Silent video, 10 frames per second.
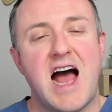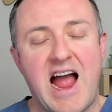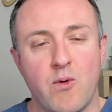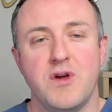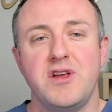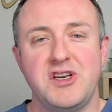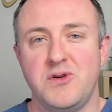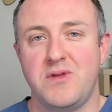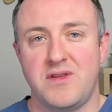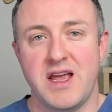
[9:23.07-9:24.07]
I really
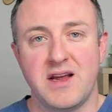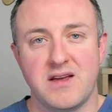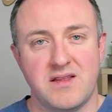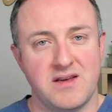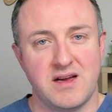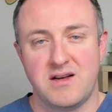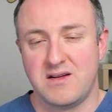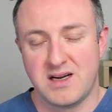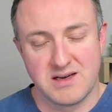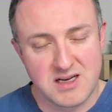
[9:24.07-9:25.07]
do think that
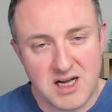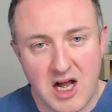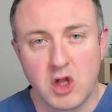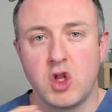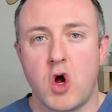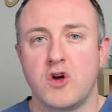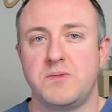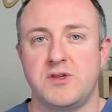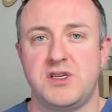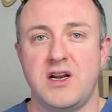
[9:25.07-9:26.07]
uh, a large
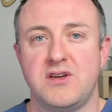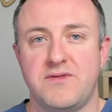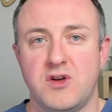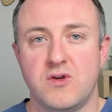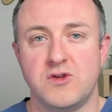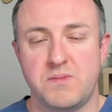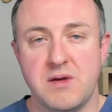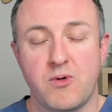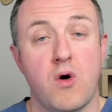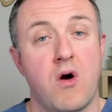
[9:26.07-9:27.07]
percentage of those
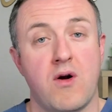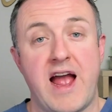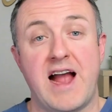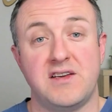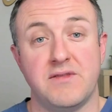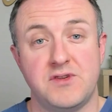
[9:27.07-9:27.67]
people are active.